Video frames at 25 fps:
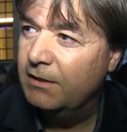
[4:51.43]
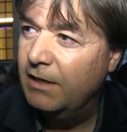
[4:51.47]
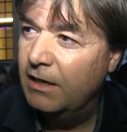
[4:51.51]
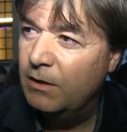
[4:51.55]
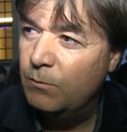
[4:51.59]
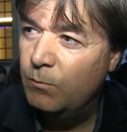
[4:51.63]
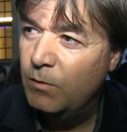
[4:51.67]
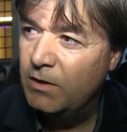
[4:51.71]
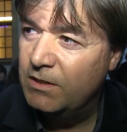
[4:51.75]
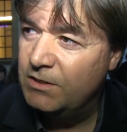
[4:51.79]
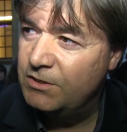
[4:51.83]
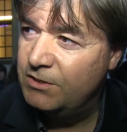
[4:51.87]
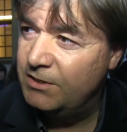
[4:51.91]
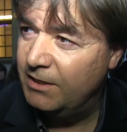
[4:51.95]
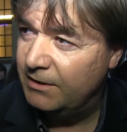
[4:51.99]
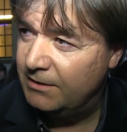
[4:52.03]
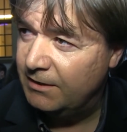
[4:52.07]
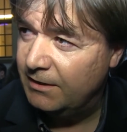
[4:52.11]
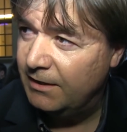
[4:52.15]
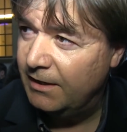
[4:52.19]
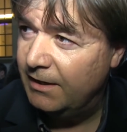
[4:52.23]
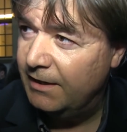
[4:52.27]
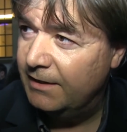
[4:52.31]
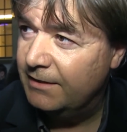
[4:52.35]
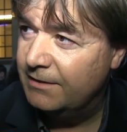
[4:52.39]
like one
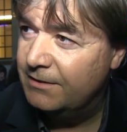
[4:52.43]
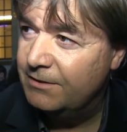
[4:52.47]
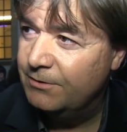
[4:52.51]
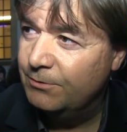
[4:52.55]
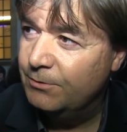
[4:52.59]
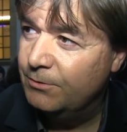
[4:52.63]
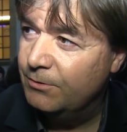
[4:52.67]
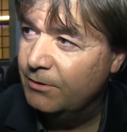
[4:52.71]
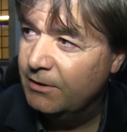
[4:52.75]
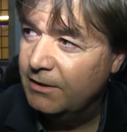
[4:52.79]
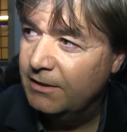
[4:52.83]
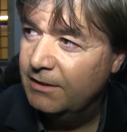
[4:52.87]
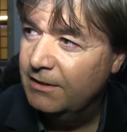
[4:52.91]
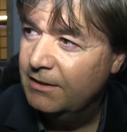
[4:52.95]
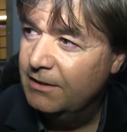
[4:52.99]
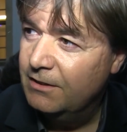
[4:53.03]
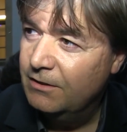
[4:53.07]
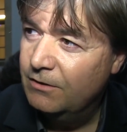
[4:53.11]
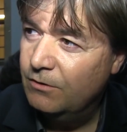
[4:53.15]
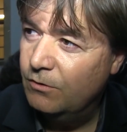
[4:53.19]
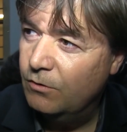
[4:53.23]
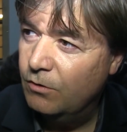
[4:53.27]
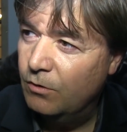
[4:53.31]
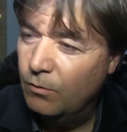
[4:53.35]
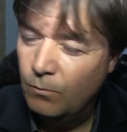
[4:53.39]
satellite or
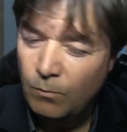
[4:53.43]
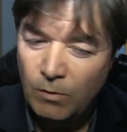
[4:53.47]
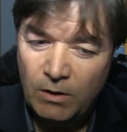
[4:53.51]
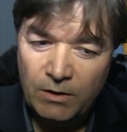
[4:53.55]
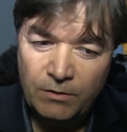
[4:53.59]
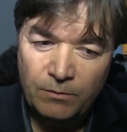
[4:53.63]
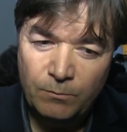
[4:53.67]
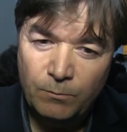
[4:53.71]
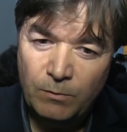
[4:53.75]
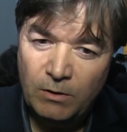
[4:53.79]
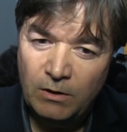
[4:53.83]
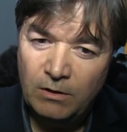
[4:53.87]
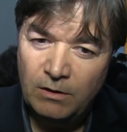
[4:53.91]
one